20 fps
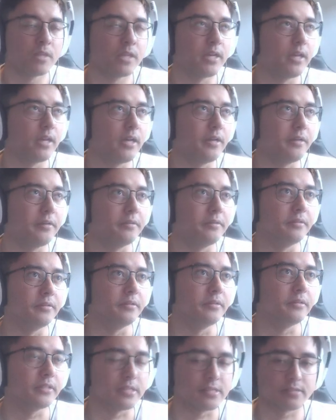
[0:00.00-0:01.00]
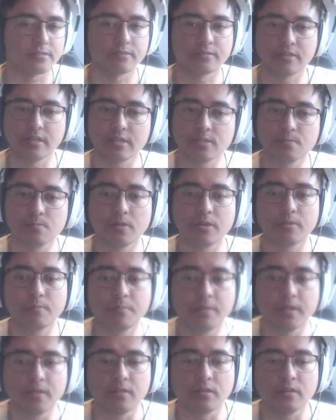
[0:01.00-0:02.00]
And uh, yes, that is my
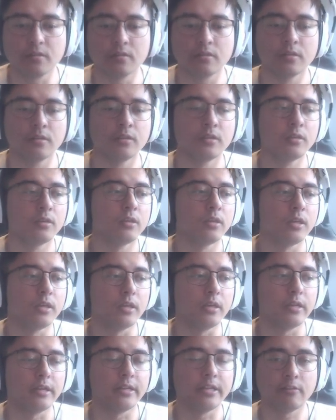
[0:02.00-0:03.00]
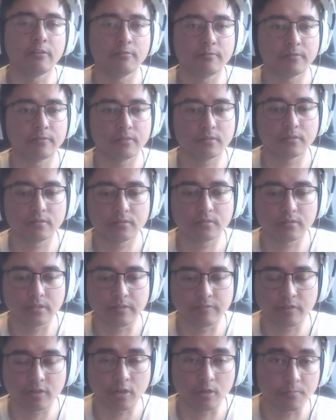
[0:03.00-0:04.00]
opinion. Uh, leave
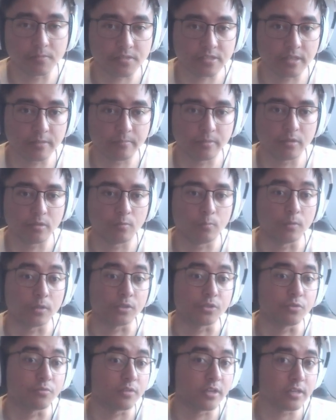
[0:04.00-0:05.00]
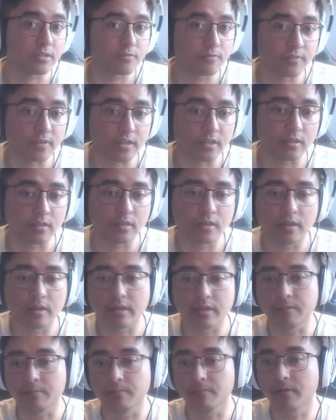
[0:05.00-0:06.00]
leave the comments down below what you guys think.
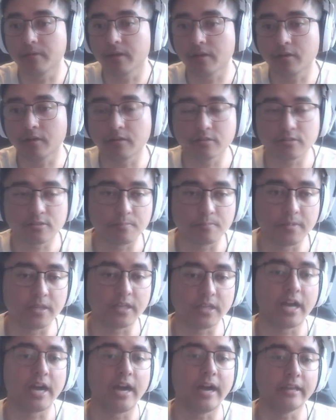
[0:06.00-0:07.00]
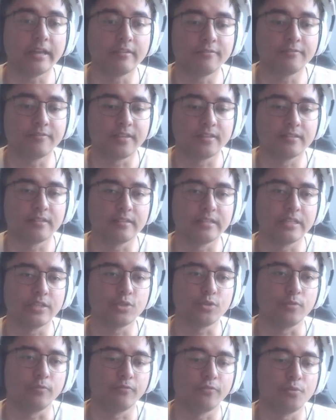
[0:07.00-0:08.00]
In my honest opinion, I think that they
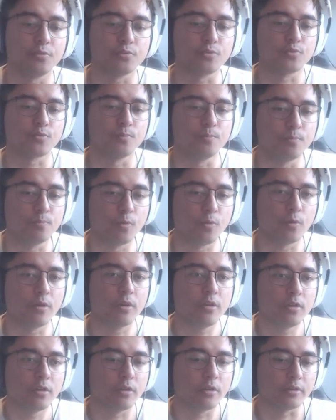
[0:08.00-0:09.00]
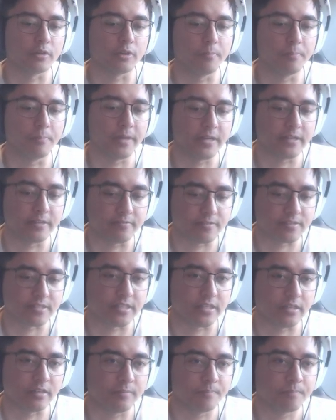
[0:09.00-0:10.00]
should focus more on a competitive
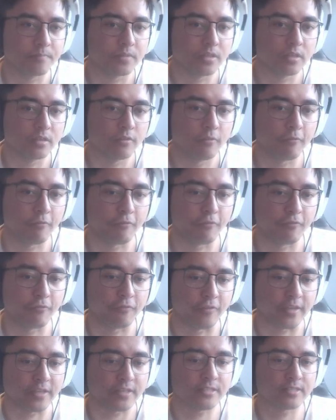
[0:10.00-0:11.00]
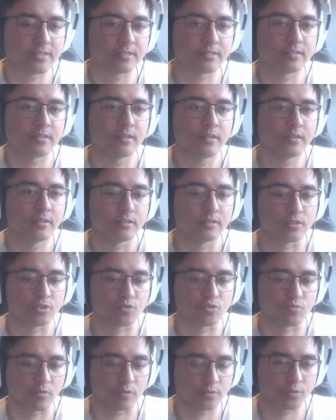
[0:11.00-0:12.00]
scene, fix the
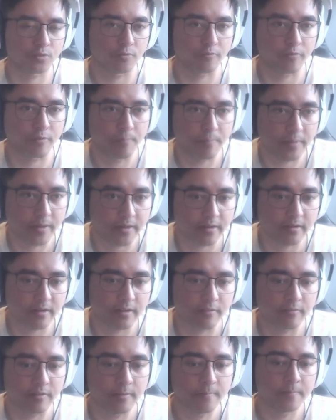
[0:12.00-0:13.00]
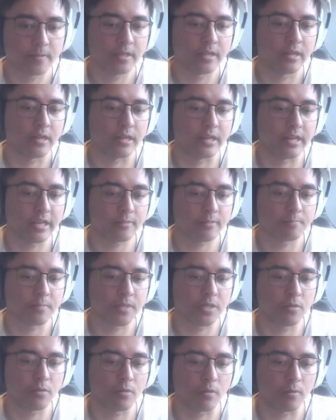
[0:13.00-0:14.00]
structure of competitive. Let me
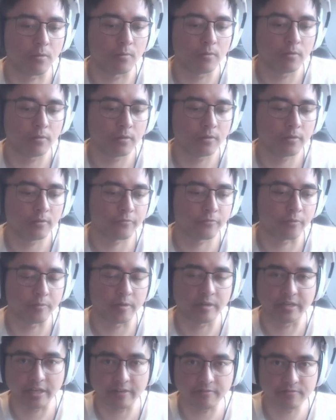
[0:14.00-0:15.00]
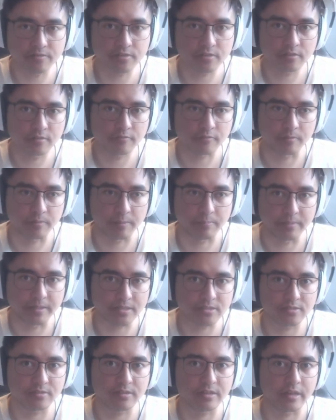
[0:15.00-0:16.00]
know from the devs, from the
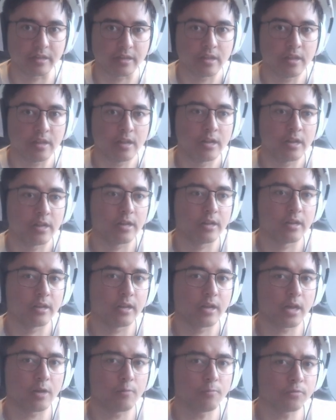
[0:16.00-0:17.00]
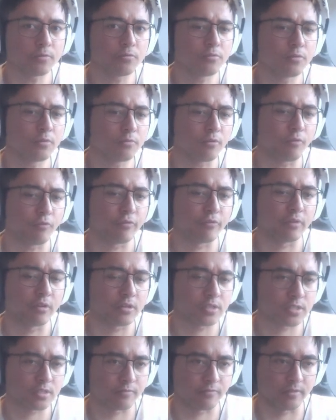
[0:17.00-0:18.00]
Blizzard that I want to know your
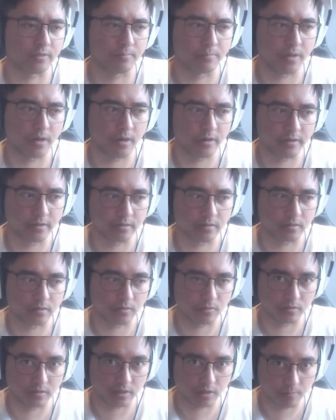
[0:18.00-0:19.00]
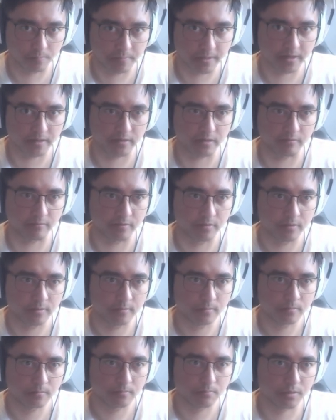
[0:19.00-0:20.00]
philosophy behind you, the competitive.
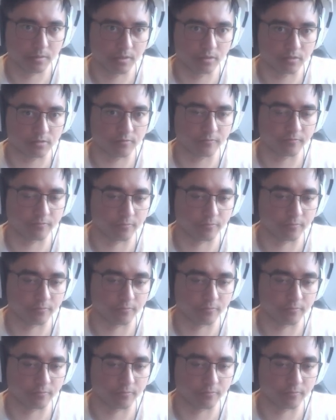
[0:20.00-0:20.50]
Because